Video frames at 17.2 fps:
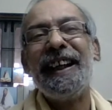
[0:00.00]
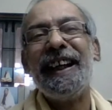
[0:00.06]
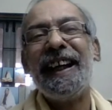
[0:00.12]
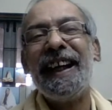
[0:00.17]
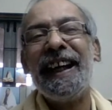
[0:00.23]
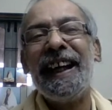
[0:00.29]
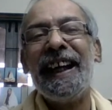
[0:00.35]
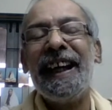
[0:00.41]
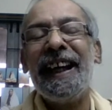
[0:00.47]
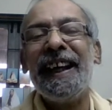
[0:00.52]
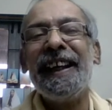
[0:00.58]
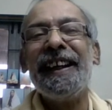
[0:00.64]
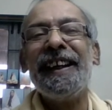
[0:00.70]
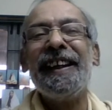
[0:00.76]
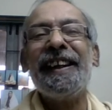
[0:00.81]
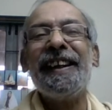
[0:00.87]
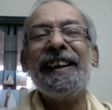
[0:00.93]

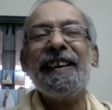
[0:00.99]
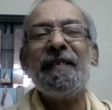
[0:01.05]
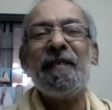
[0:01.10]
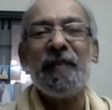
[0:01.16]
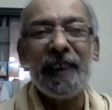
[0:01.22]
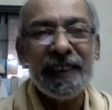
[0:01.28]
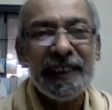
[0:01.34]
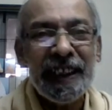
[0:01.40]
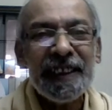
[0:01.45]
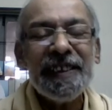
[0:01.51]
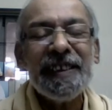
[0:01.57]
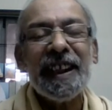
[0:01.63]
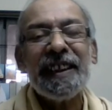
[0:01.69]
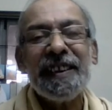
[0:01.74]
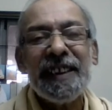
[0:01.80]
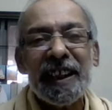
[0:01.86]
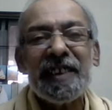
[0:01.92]
and
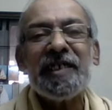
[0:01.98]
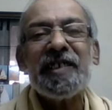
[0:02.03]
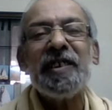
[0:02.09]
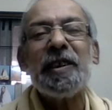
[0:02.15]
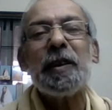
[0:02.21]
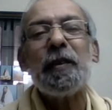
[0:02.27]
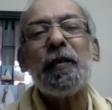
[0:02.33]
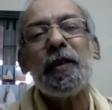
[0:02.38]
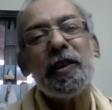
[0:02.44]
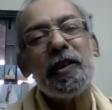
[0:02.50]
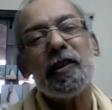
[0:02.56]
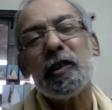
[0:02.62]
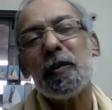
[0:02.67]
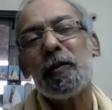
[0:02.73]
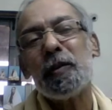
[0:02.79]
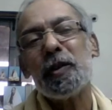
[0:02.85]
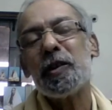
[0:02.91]
that is the difference,
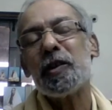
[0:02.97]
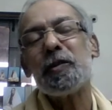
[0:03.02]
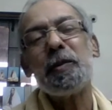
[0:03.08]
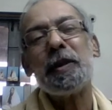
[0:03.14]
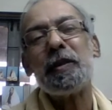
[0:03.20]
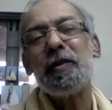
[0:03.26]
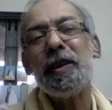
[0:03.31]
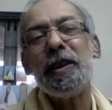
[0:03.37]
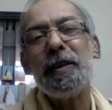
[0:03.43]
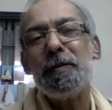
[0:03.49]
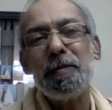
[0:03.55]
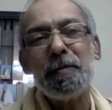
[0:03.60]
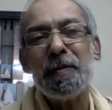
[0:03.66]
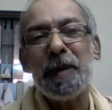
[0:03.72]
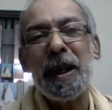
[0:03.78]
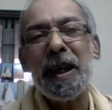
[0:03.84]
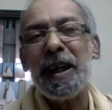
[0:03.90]
of course,
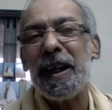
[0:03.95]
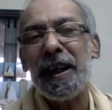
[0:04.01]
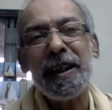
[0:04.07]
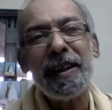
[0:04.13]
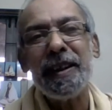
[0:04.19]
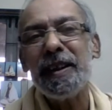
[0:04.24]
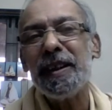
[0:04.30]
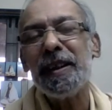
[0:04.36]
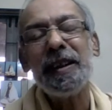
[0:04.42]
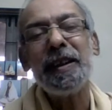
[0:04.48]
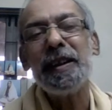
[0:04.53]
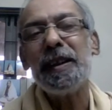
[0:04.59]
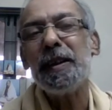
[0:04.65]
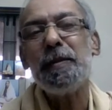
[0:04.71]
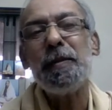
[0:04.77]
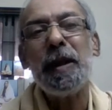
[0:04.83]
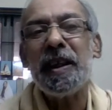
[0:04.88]
between Ma and
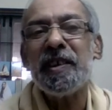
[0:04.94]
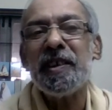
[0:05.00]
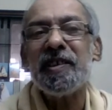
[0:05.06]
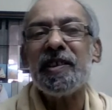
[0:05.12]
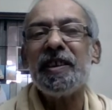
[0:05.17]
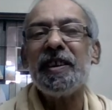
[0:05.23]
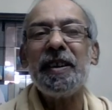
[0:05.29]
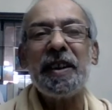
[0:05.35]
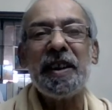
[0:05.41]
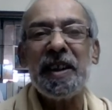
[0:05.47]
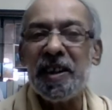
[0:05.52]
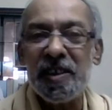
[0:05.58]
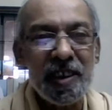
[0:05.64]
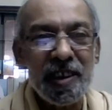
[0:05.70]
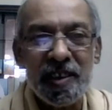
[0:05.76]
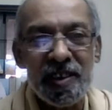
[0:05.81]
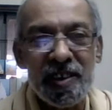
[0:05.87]
Ma's
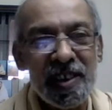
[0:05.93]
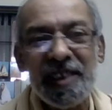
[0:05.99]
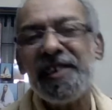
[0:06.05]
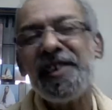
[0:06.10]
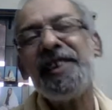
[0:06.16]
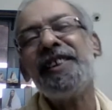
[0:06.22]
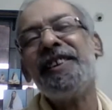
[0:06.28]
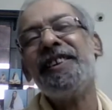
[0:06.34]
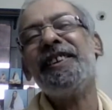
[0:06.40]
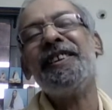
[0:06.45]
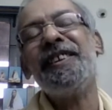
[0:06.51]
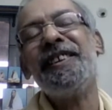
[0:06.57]
wretched children.